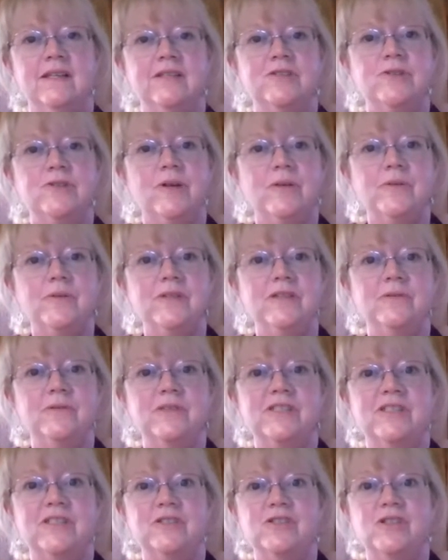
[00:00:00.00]
So I really
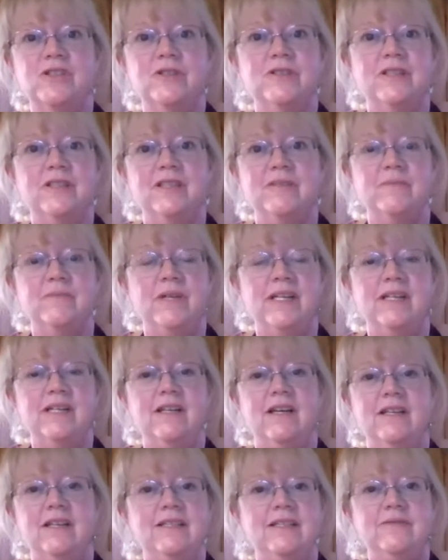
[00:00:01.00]
was concerned that it might
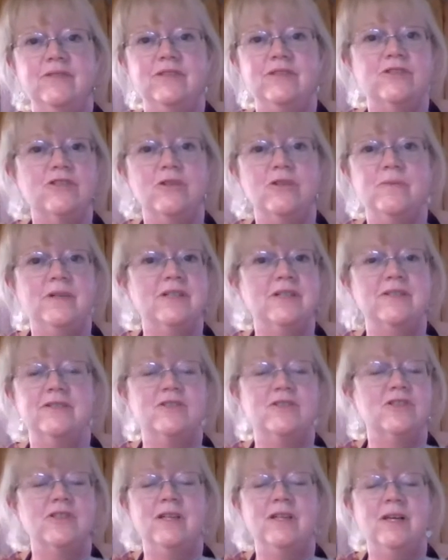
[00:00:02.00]
not even show
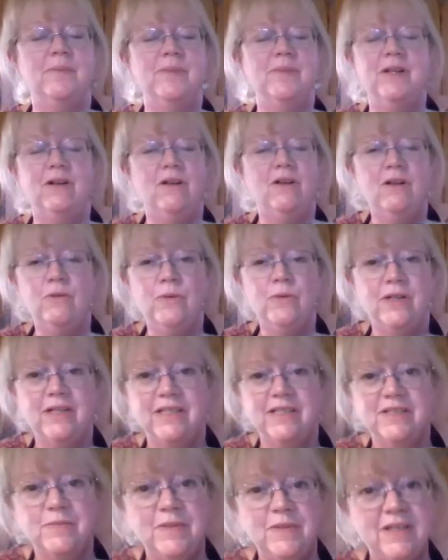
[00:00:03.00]
much up at all when
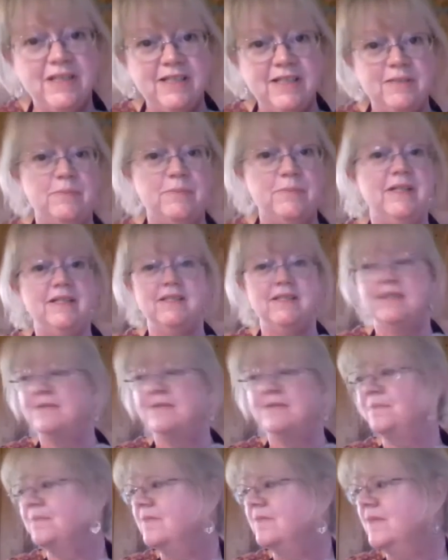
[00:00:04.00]
I spun it, but
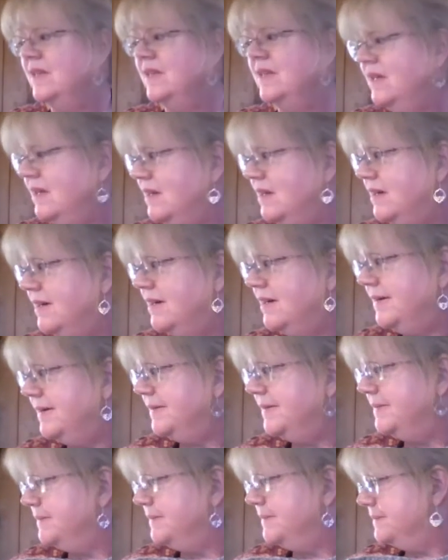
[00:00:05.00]

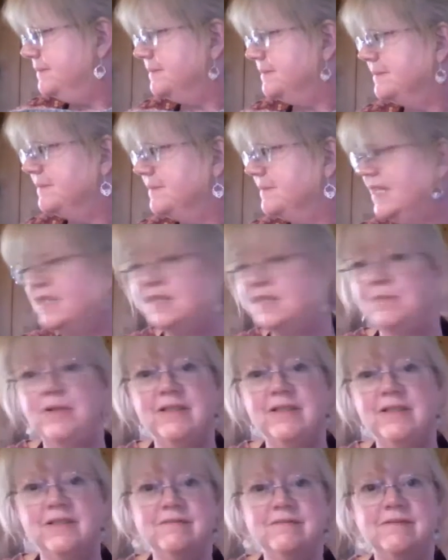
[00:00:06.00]
it
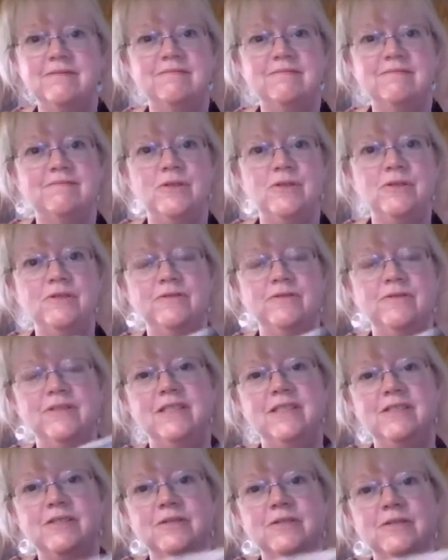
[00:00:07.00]
spun
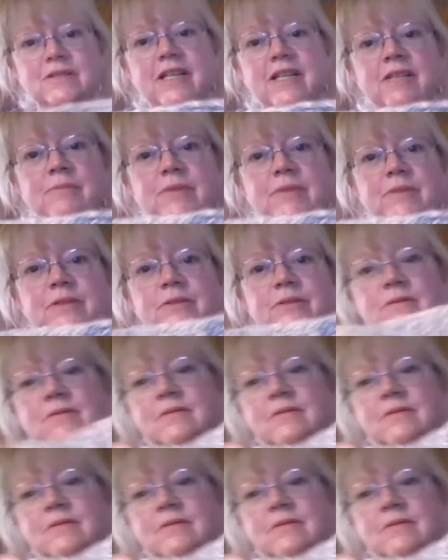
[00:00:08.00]
beautifully into a light blue,